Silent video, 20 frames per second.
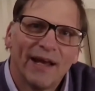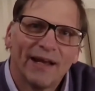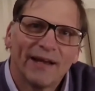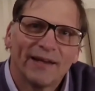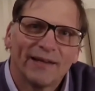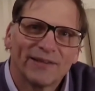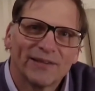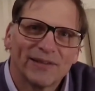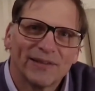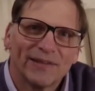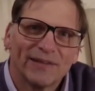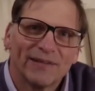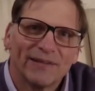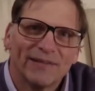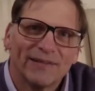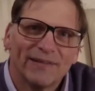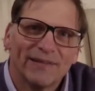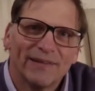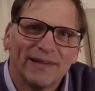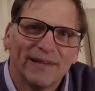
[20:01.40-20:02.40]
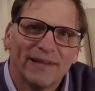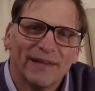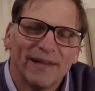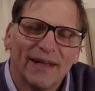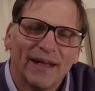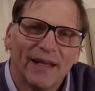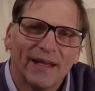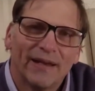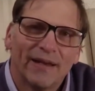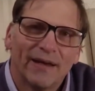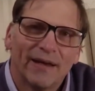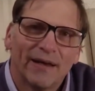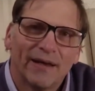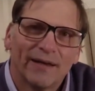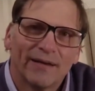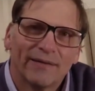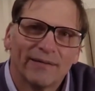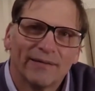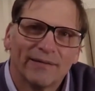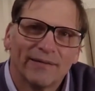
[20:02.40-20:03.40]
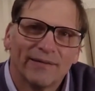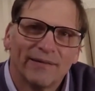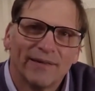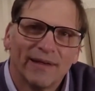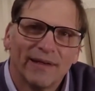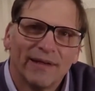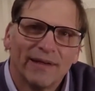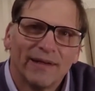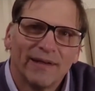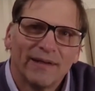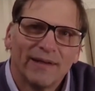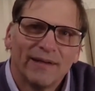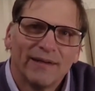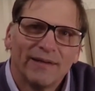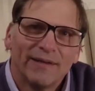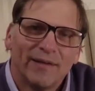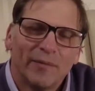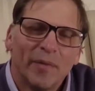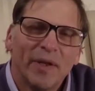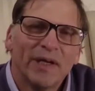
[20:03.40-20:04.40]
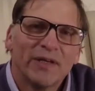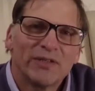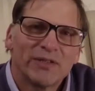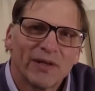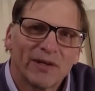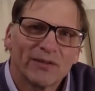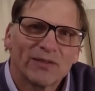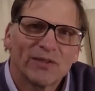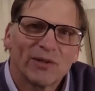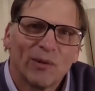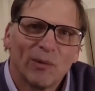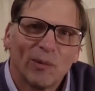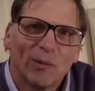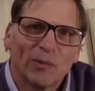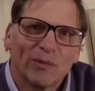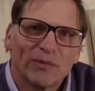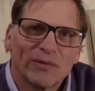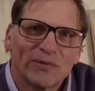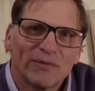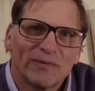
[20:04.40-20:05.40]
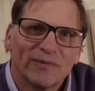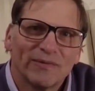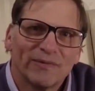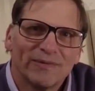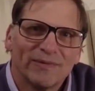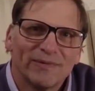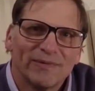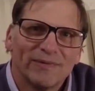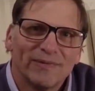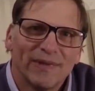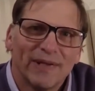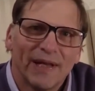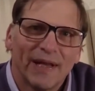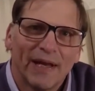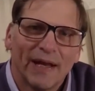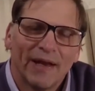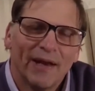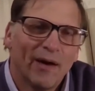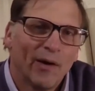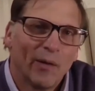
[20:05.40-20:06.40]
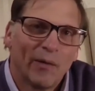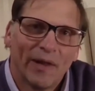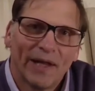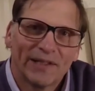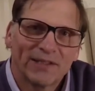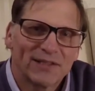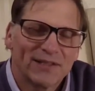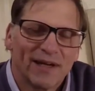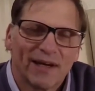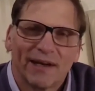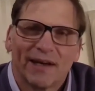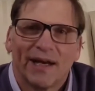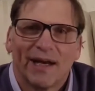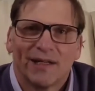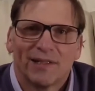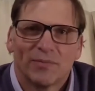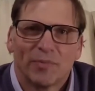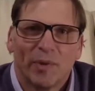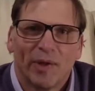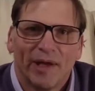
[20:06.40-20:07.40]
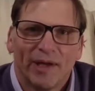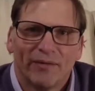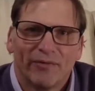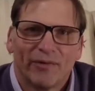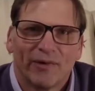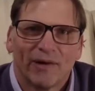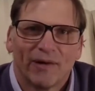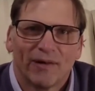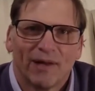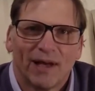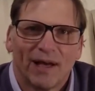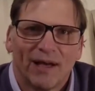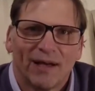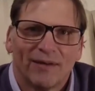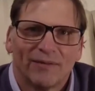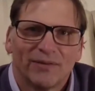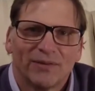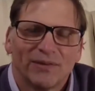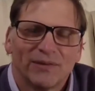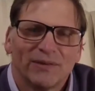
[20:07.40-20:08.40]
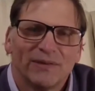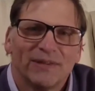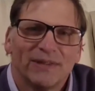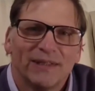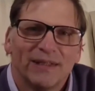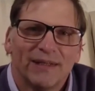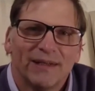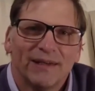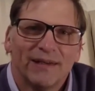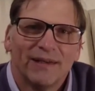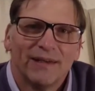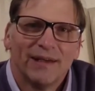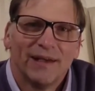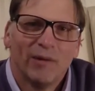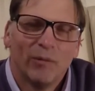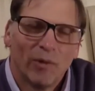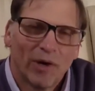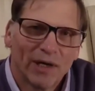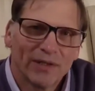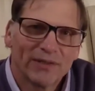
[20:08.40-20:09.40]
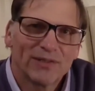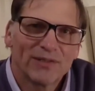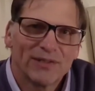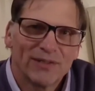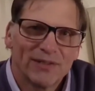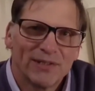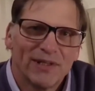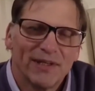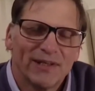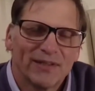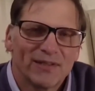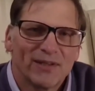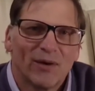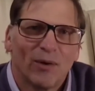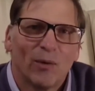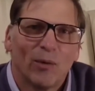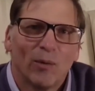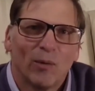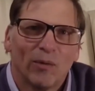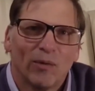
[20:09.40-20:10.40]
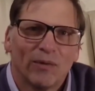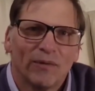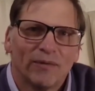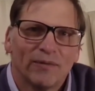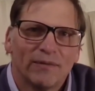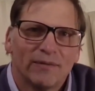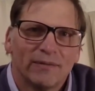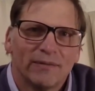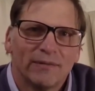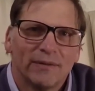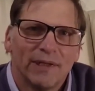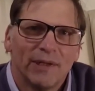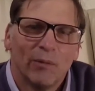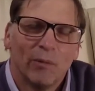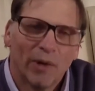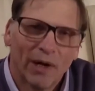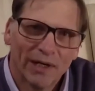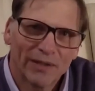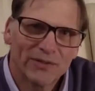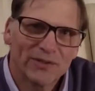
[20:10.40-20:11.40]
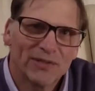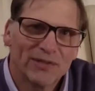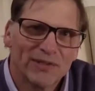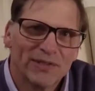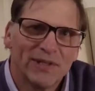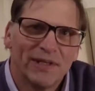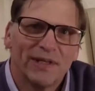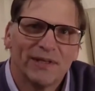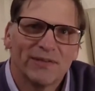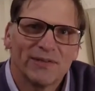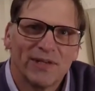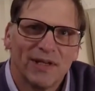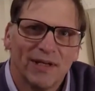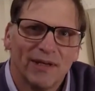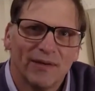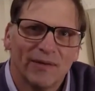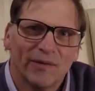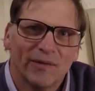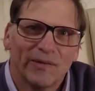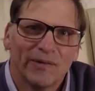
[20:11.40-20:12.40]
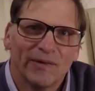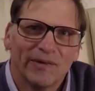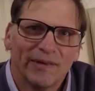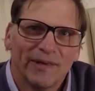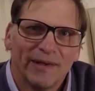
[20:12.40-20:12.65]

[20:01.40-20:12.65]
at us and, and uh, diminish our souls. And I know that's not God's plan for our lives. He wants to see us whole. He wants to see us healed.